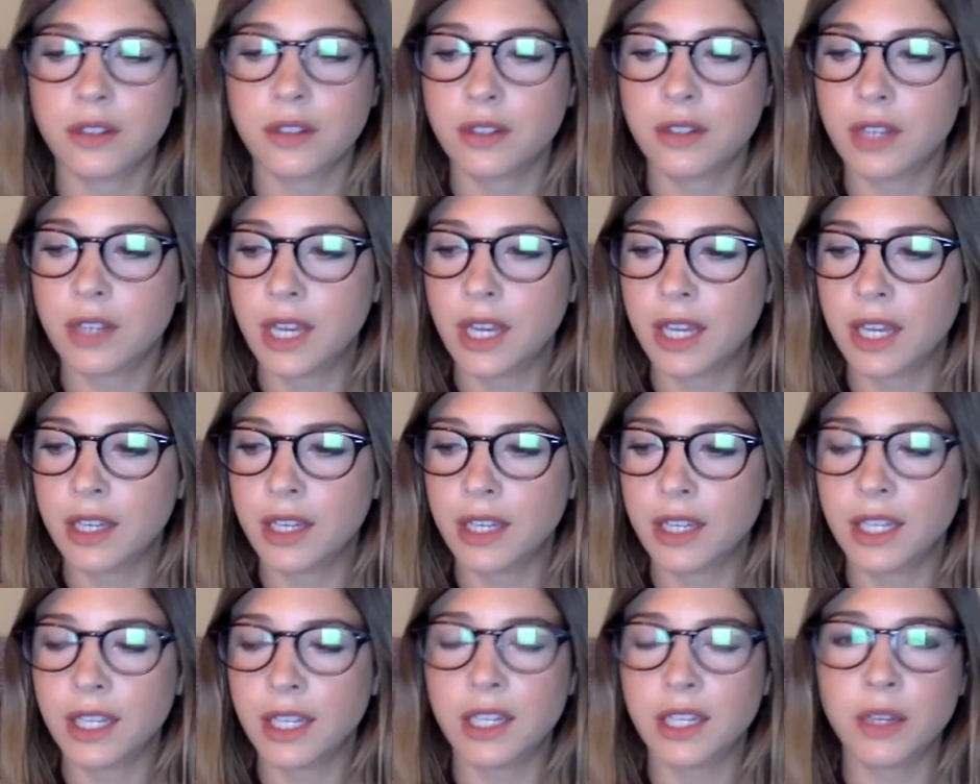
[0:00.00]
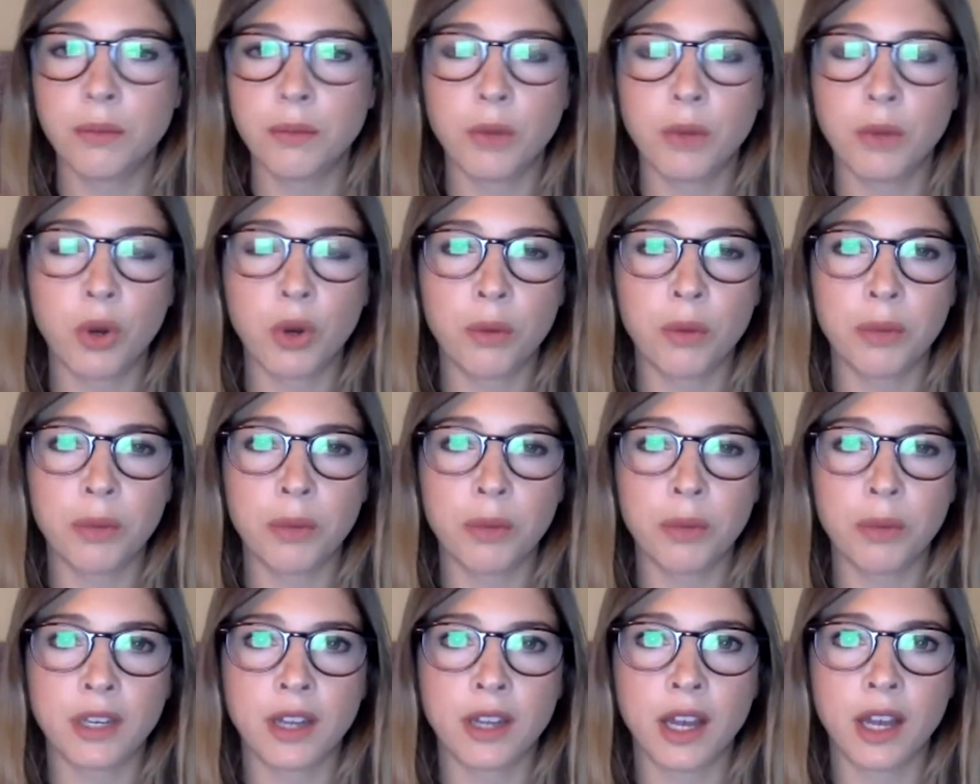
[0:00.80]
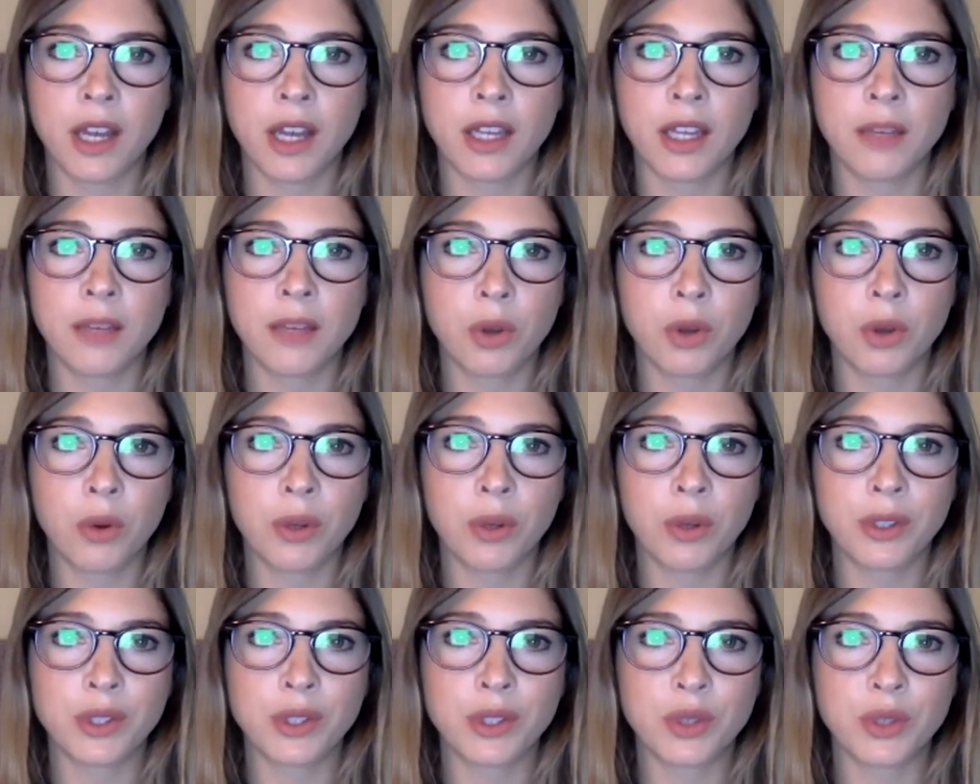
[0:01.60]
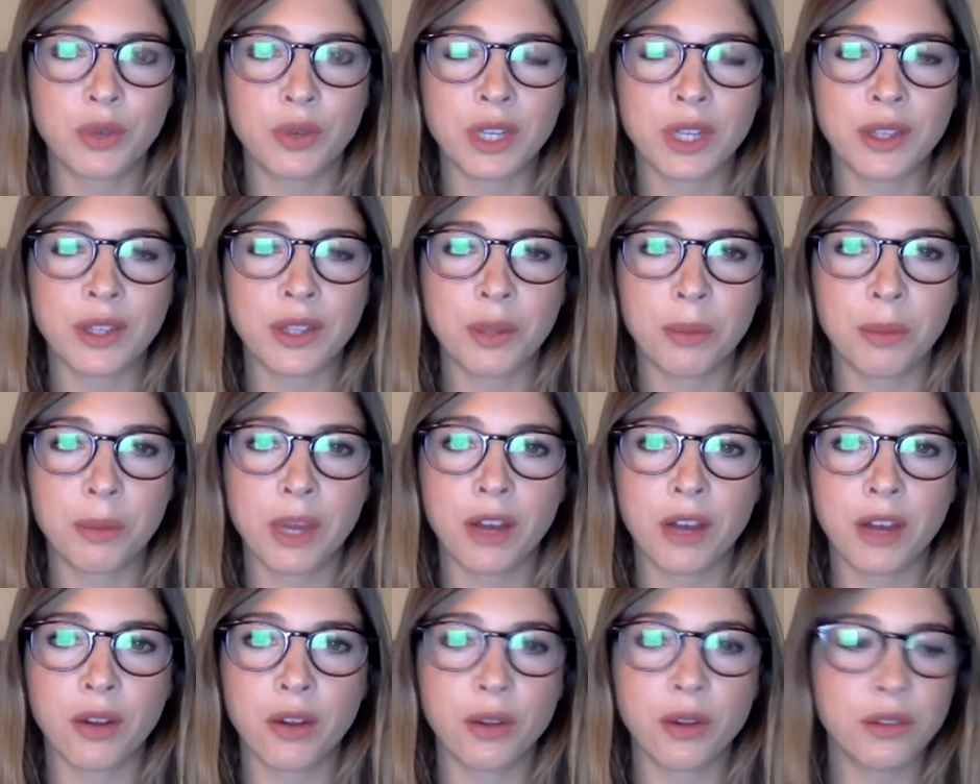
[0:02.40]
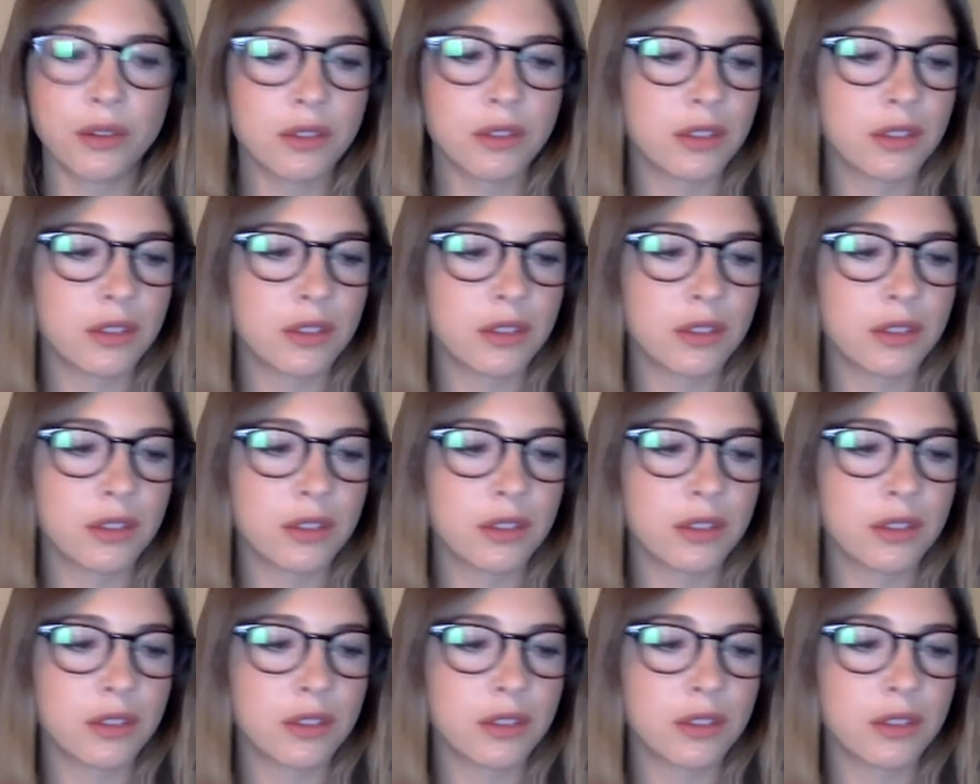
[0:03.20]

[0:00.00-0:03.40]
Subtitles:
And in a moment, I am going to ring the bell.